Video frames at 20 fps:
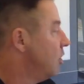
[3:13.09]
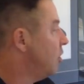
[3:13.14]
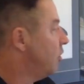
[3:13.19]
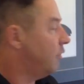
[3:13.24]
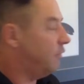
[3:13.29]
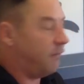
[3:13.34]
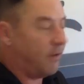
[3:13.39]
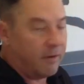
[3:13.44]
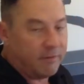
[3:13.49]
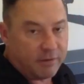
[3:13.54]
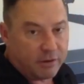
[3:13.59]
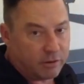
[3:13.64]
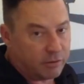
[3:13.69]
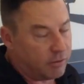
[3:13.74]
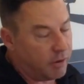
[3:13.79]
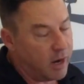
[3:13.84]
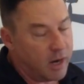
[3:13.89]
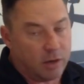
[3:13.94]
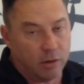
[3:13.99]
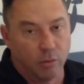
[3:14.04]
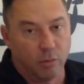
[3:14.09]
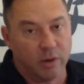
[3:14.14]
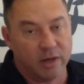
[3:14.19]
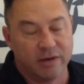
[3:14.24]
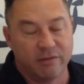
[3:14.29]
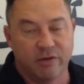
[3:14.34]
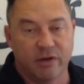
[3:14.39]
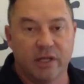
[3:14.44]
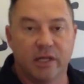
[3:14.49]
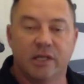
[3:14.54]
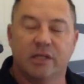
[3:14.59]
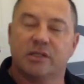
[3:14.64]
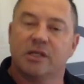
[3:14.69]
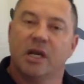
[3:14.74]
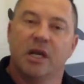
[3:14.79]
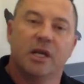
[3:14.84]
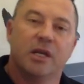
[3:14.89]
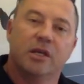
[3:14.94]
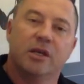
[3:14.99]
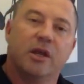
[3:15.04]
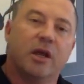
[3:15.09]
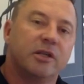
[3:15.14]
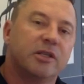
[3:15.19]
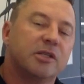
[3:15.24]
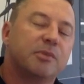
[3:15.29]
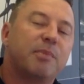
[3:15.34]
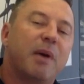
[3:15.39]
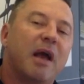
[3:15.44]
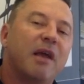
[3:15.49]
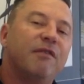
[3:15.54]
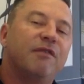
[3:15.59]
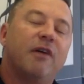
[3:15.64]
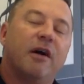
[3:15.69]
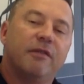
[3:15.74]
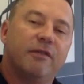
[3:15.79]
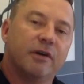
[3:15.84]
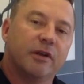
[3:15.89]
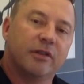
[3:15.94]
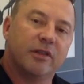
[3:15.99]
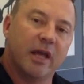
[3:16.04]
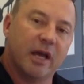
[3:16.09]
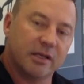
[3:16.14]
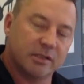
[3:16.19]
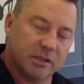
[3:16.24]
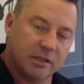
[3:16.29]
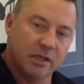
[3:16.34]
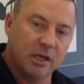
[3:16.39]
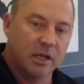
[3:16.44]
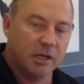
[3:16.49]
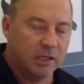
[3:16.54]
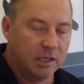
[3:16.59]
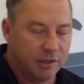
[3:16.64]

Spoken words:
or 500 grand or whatever it is, you don't just pay 500,000,